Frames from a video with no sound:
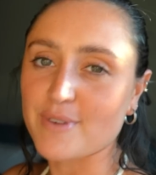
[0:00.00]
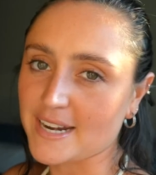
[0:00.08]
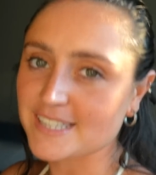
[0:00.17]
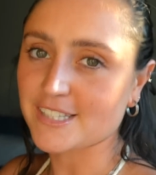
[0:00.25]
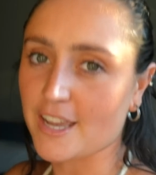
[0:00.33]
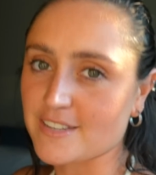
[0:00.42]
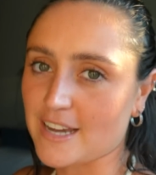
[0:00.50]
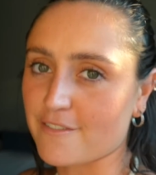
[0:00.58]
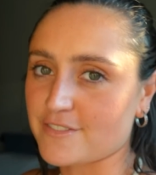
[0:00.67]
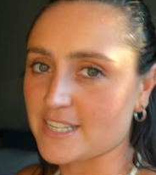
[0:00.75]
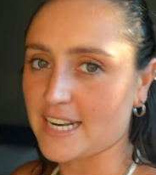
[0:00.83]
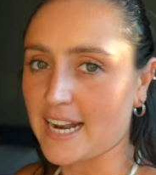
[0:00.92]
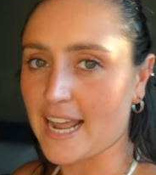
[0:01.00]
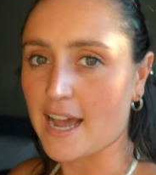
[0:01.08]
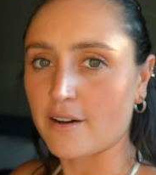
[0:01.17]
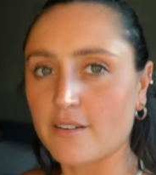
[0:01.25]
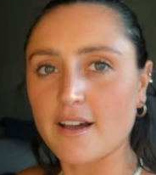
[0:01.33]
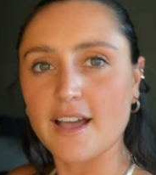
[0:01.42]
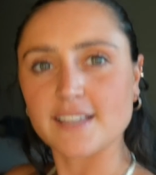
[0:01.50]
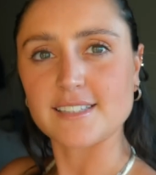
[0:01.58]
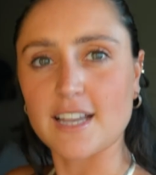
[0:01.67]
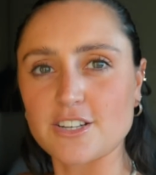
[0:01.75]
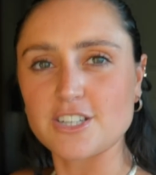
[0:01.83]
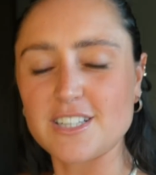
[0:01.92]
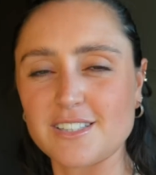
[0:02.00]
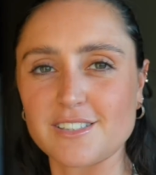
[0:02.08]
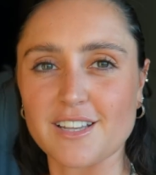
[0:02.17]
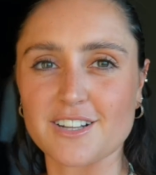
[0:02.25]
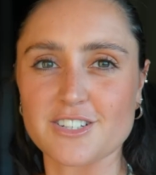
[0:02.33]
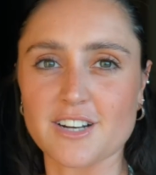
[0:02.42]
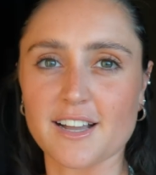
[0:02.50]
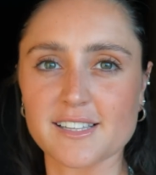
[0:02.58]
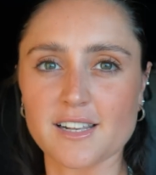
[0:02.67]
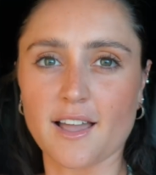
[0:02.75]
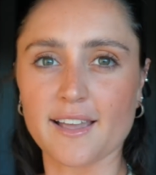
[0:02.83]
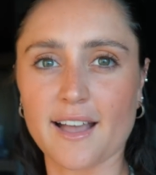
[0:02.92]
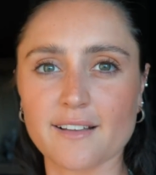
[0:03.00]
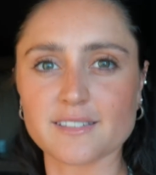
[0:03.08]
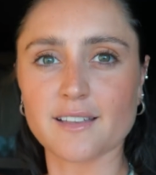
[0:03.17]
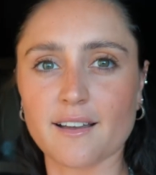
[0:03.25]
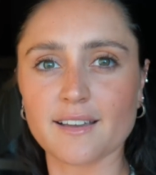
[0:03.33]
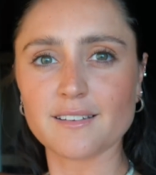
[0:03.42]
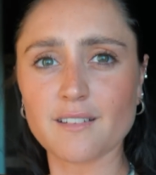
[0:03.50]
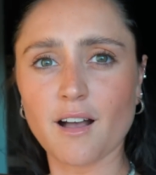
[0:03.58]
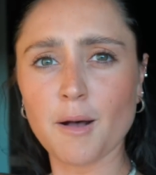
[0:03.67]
ready to go down for dinner now. It's actually such a nice light outside.